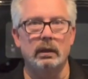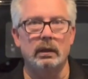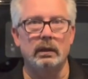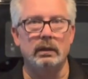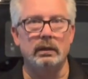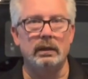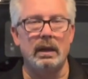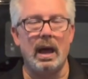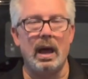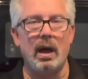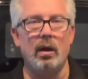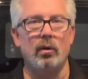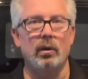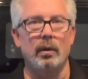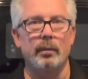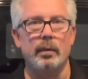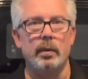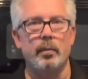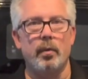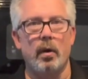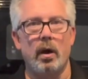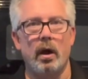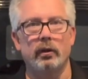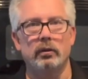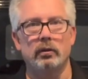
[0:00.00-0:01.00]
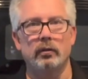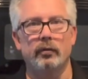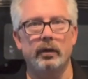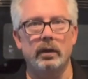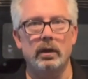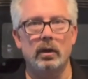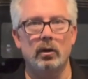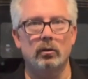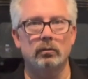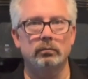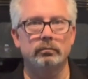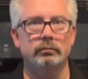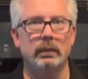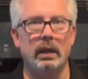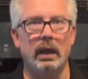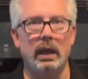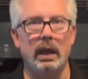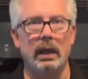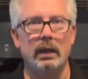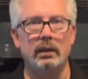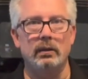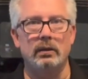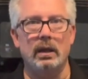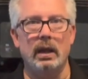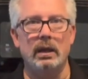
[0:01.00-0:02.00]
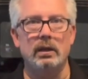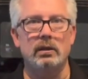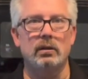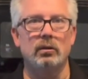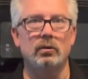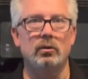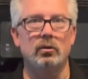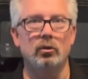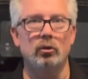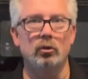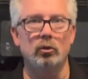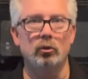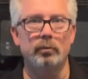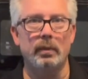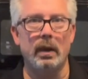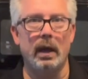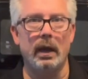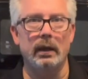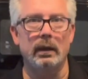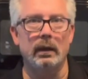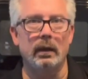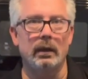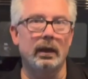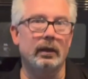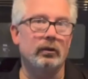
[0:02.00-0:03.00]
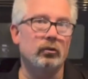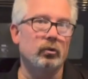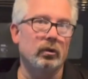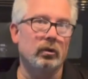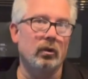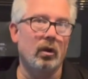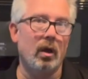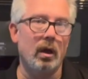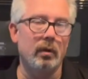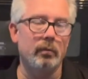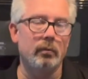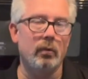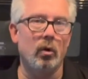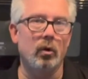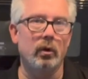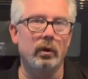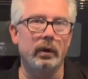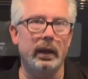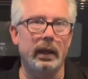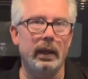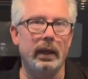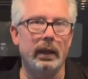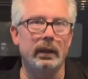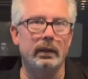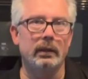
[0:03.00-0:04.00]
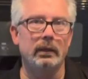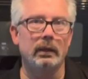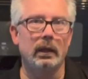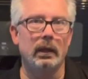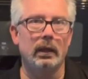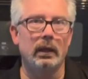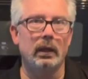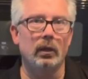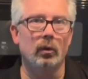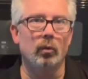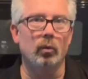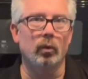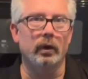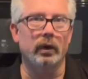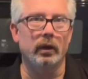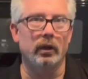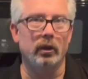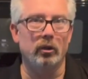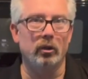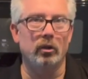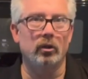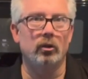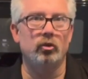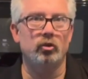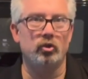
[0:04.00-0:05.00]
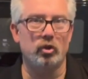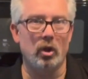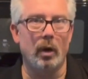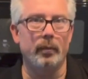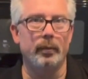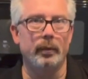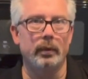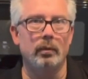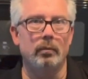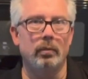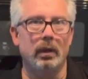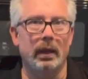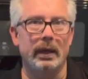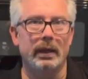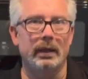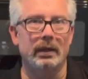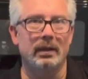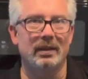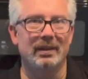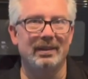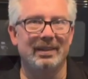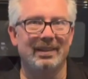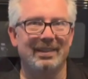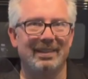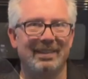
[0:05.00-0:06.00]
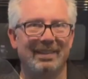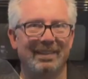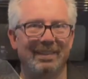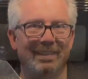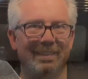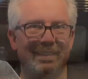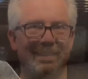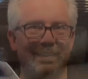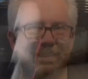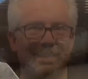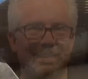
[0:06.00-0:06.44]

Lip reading: Now let me pause the video and take you to my electric lawnmower, and we're going to sharpen the blade. So